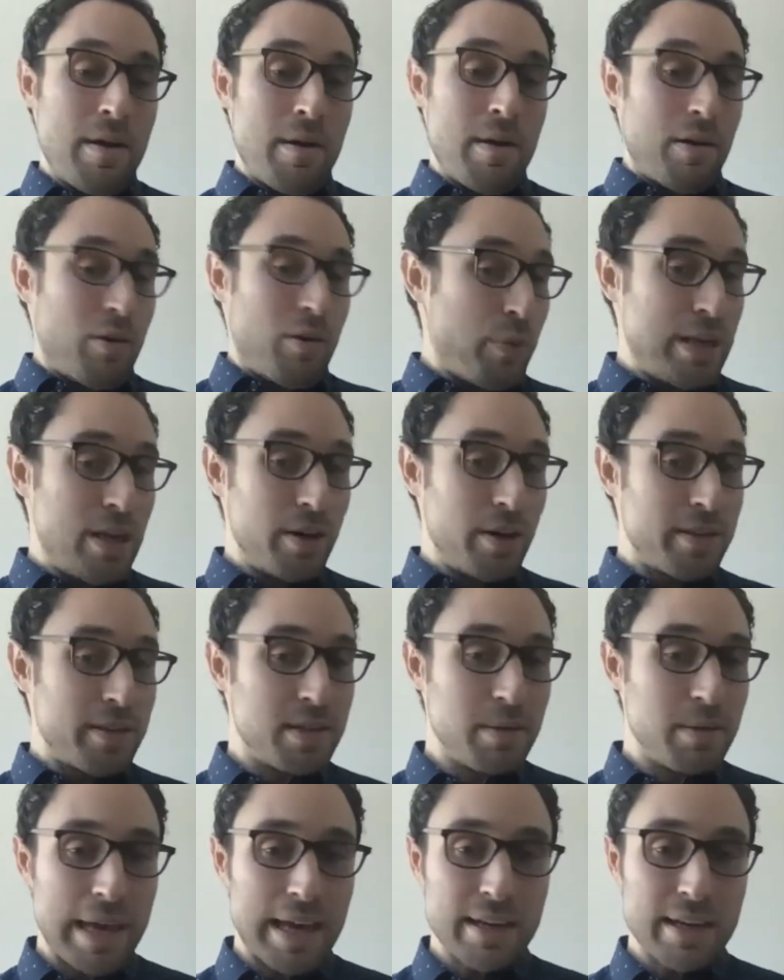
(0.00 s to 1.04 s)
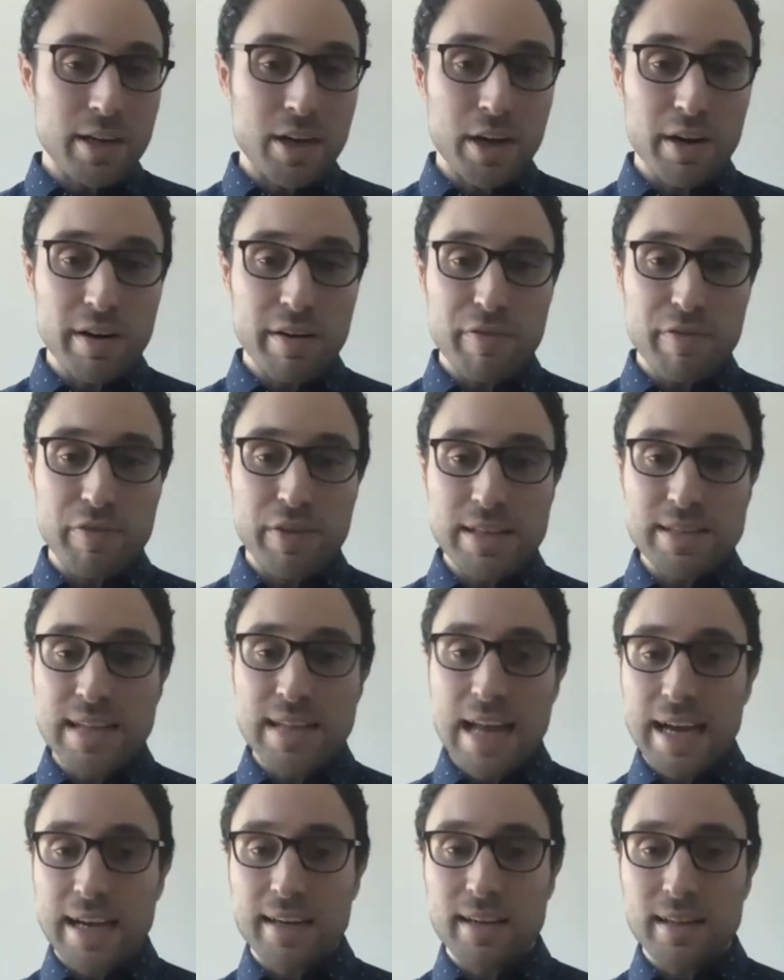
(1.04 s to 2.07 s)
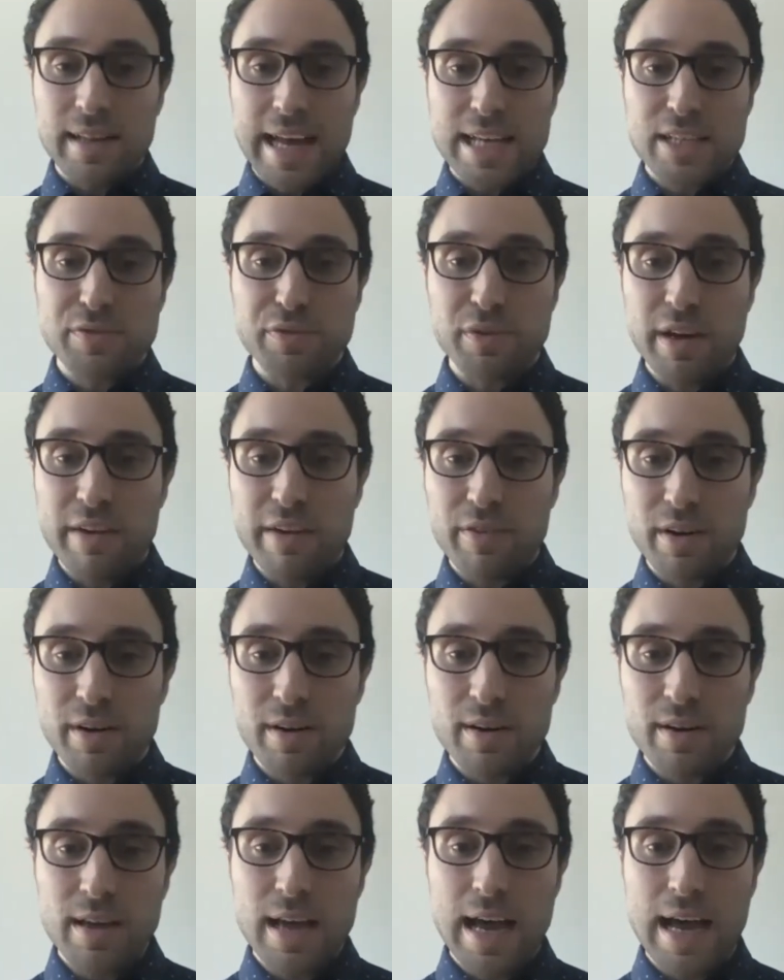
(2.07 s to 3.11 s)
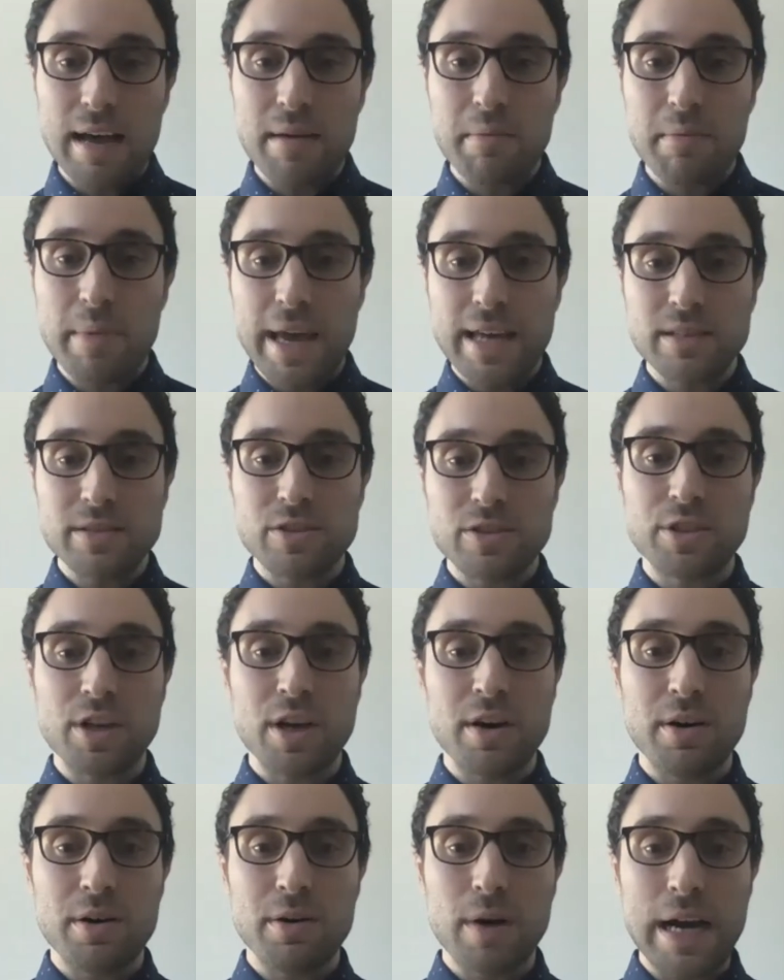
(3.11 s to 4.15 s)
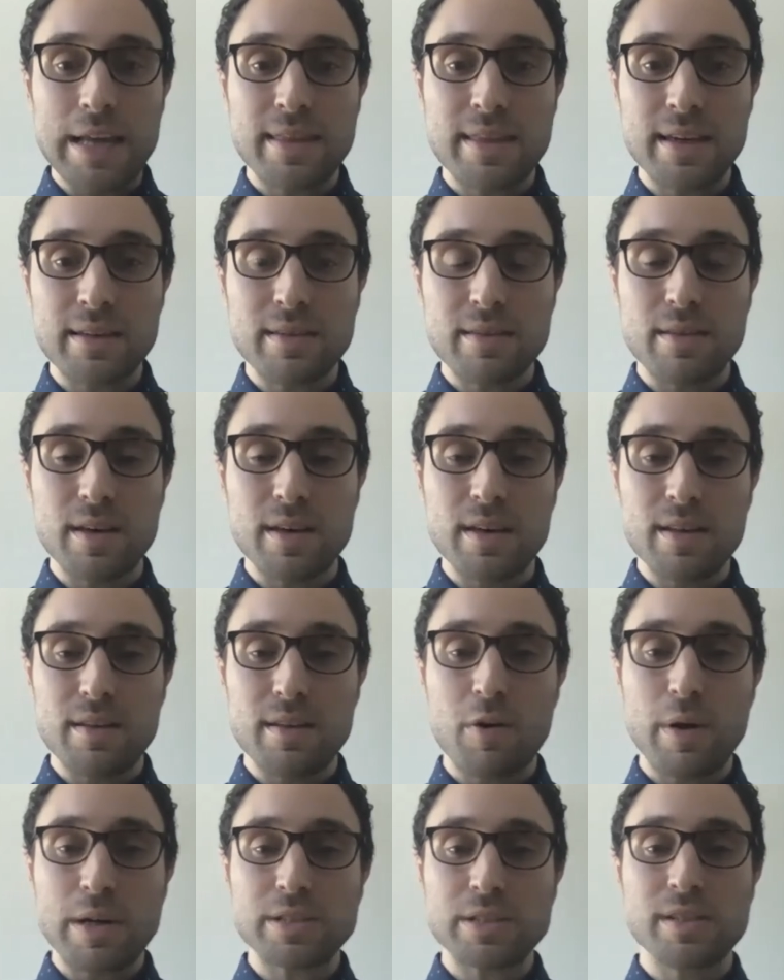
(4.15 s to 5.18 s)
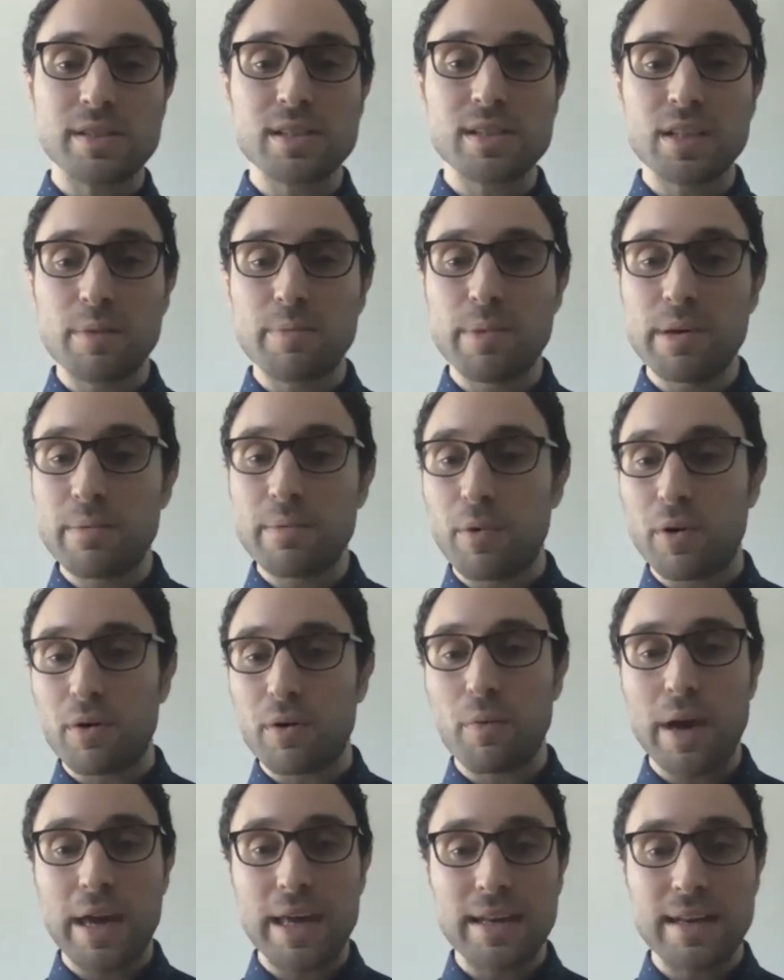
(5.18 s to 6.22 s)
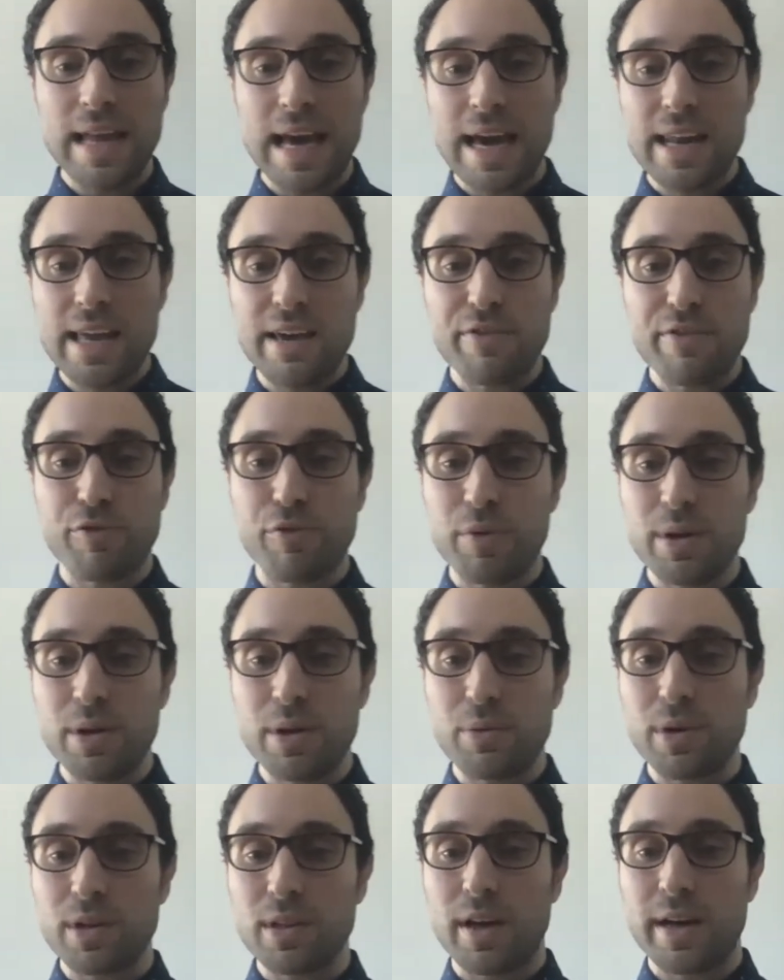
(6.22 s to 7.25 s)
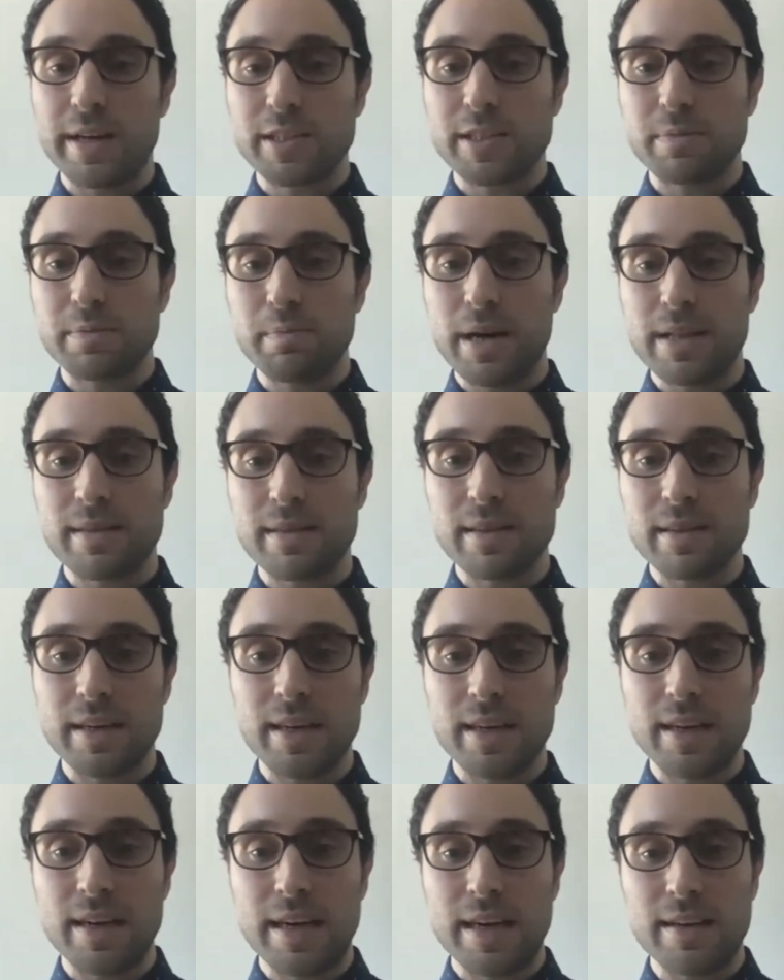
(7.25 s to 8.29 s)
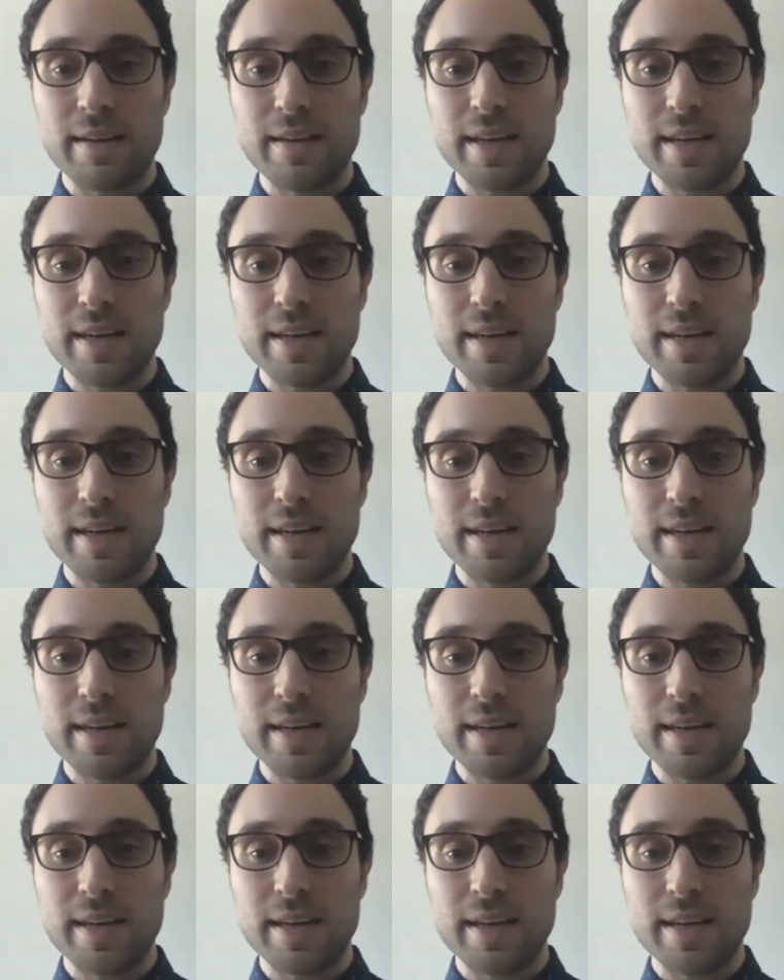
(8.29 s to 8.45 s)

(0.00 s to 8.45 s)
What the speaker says: We know the demand curve is not going to last forever. And so I think the question is a little bit more when, not if. We'll launch monthly and